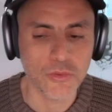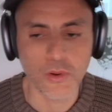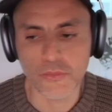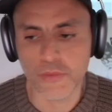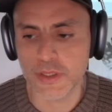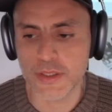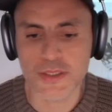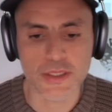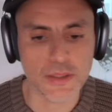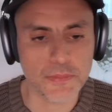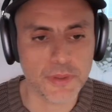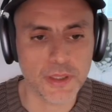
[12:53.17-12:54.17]
already
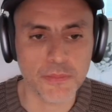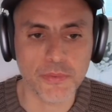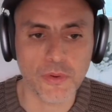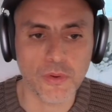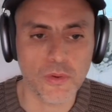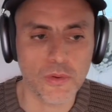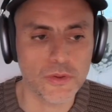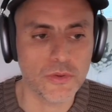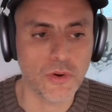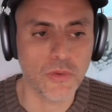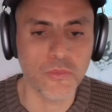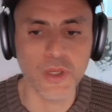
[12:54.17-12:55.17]
see people,
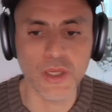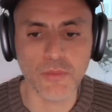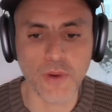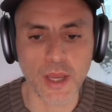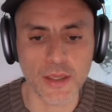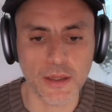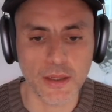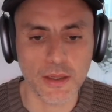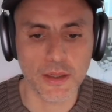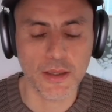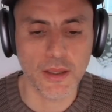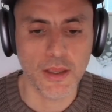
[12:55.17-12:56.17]

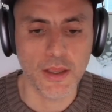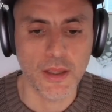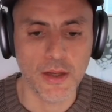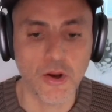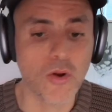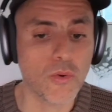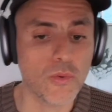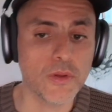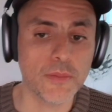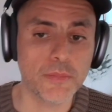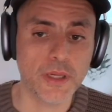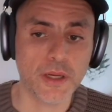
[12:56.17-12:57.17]
rewriting, not
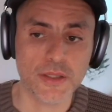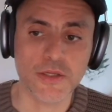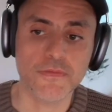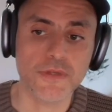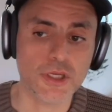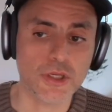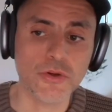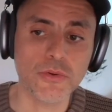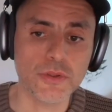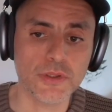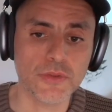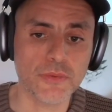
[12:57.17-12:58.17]
only because of
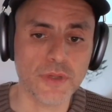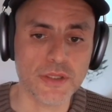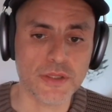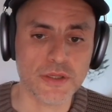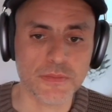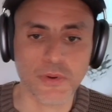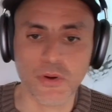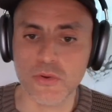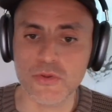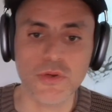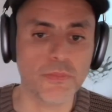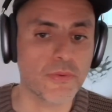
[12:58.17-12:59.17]
security reasons, but
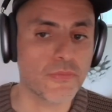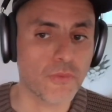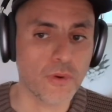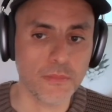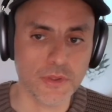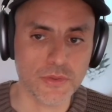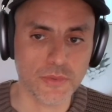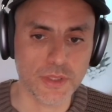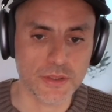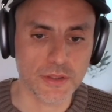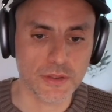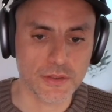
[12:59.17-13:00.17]
also performance
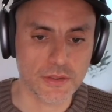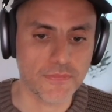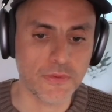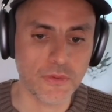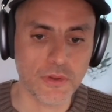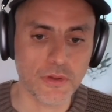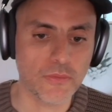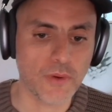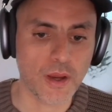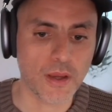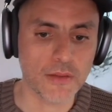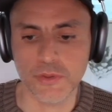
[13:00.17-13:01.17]
reasons. If you can
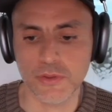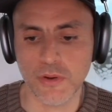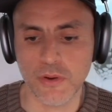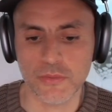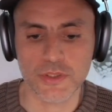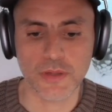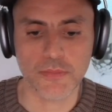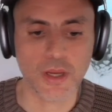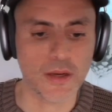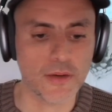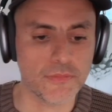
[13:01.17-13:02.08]
write, some kind of